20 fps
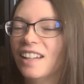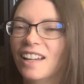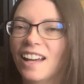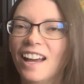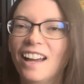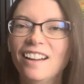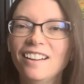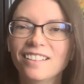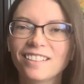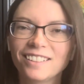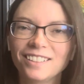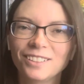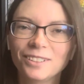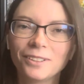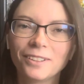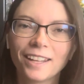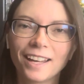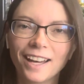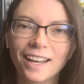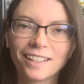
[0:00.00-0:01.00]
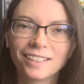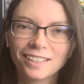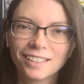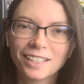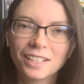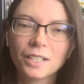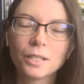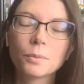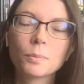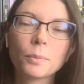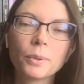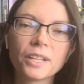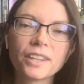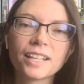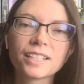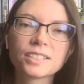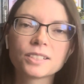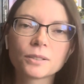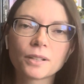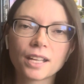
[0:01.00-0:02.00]
I already knew that, but
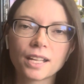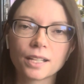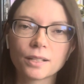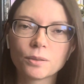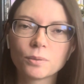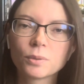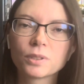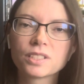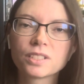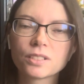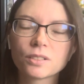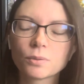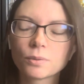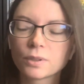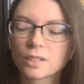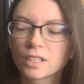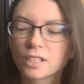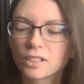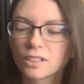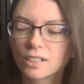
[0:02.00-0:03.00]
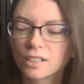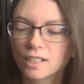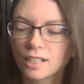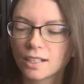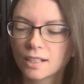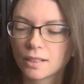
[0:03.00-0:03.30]
that's okay. It was still really good.